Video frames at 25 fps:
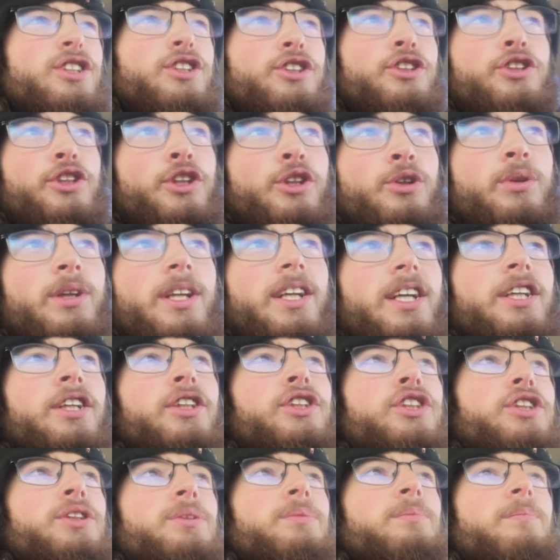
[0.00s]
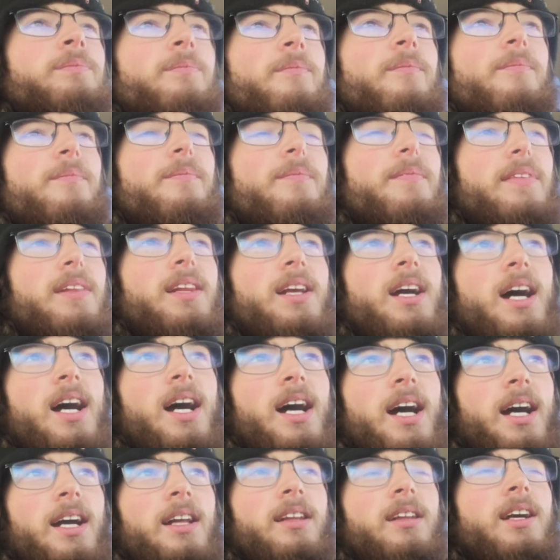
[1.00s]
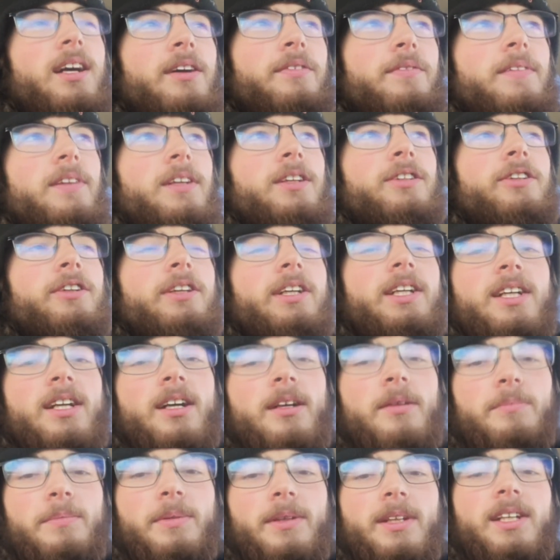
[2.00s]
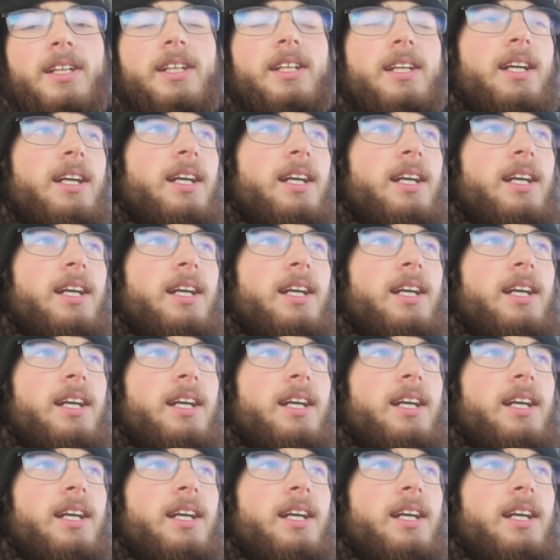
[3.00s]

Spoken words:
June-ish, I left the tree company